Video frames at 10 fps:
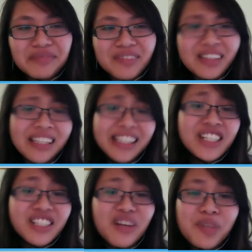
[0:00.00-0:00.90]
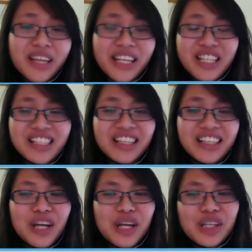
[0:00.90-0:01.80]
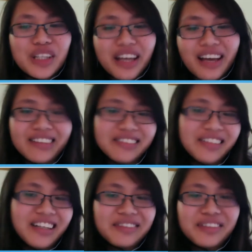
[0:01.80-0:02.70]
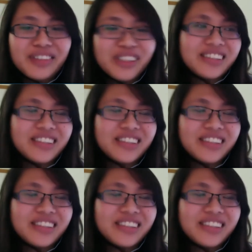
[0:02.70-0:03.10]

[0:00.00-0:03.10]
It's just opposite HSC, and yeah, we just